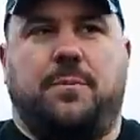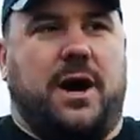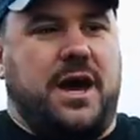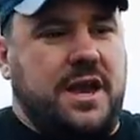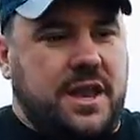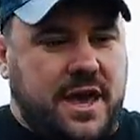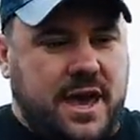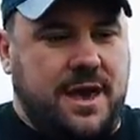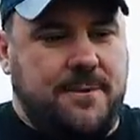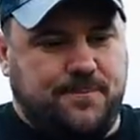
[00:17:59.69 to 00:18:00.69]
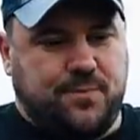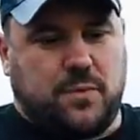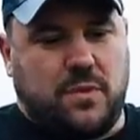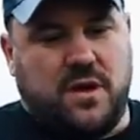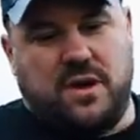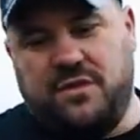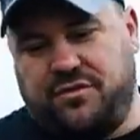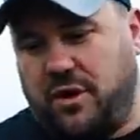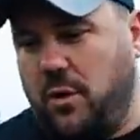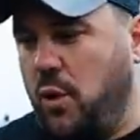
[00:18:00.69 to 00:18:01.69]
but in the
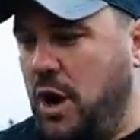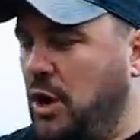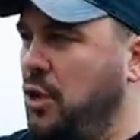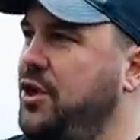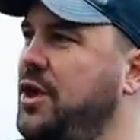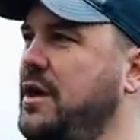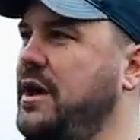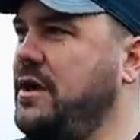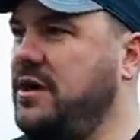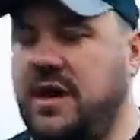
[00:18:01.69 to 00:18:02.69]
sort of world Highland